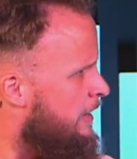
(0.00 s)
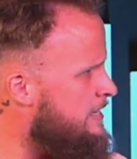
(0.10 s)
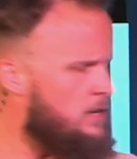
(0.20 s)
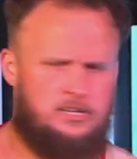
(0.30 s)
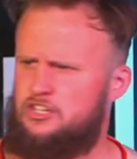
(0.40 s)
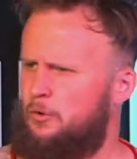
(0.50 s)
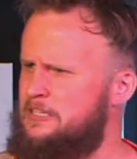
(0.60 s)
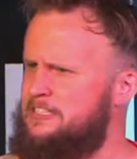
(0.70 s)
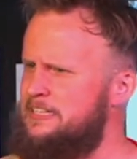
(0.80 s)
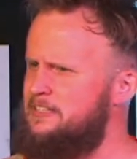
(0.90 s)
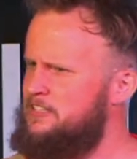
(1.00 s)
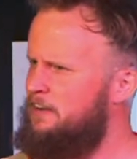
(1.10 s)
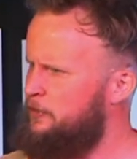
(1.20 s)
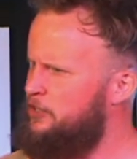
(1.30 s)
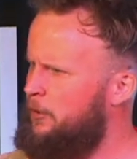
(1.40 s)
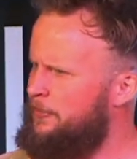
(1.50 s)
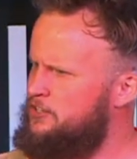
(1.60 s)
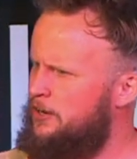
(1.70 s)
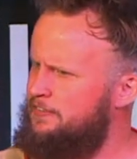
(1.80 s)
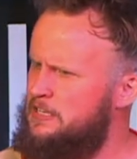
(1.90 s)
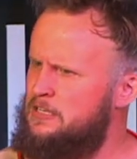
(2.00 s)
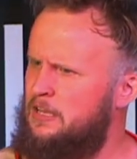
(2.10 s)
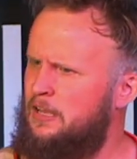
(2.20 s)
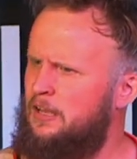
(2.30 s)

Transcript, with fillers: As long as no one sees the stuff we do on the surface.